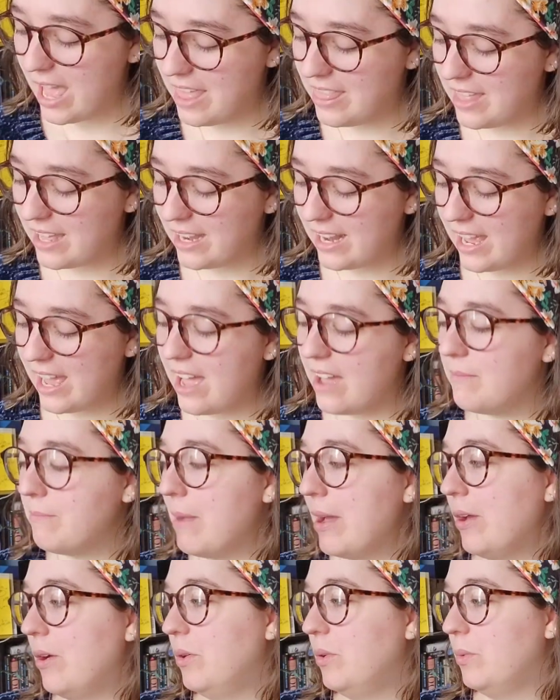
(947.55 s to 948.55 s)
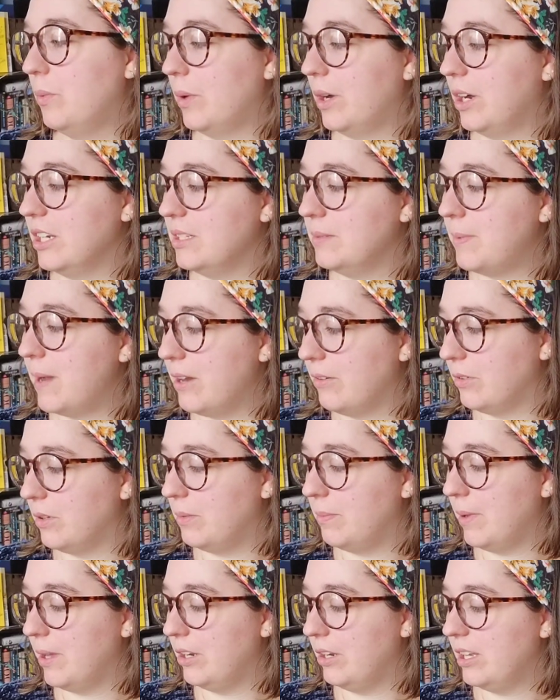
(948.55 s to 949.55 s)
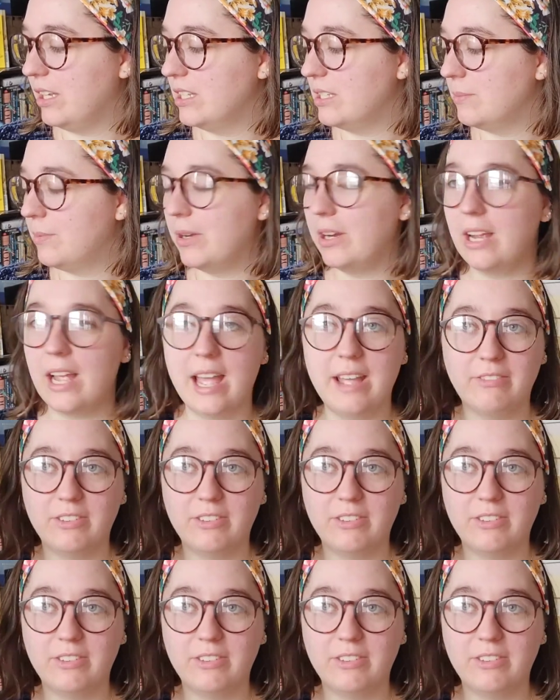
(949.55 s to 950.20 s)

And then I have My Own Words by Ruth Bader Ginsburg.